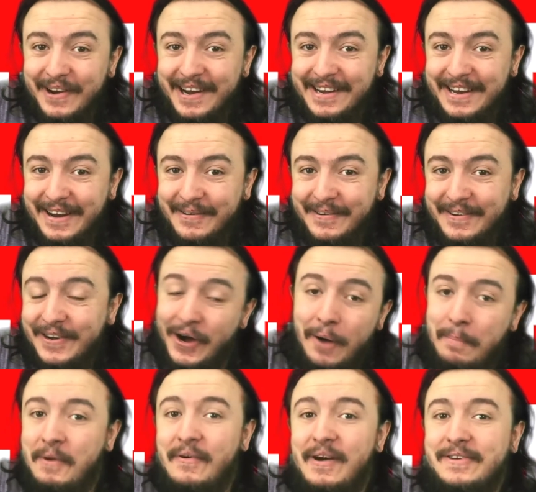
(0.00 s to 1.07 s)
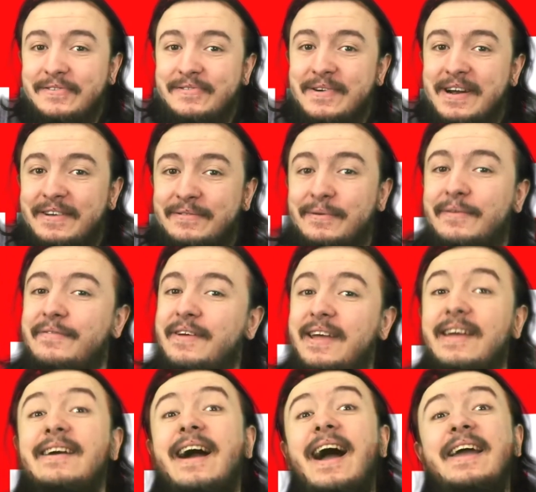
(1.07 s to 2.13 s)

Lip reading: right now and copyright strikes are a thing,